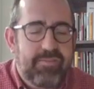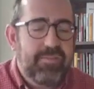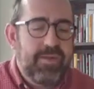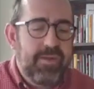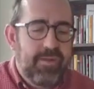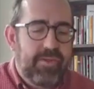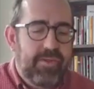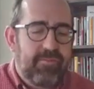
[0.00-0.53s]
that's
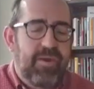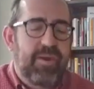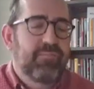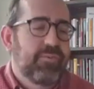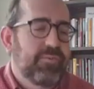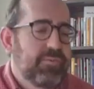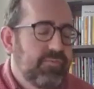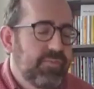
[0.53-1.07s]
that's my
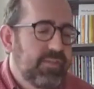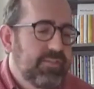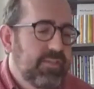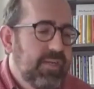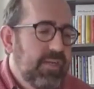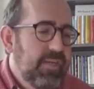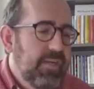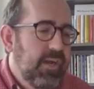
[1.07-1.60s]
version of this.
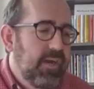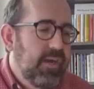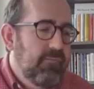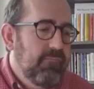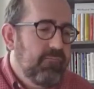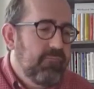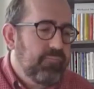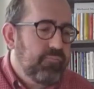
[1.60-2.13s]

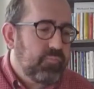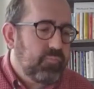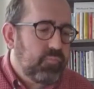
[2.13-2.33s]
Um,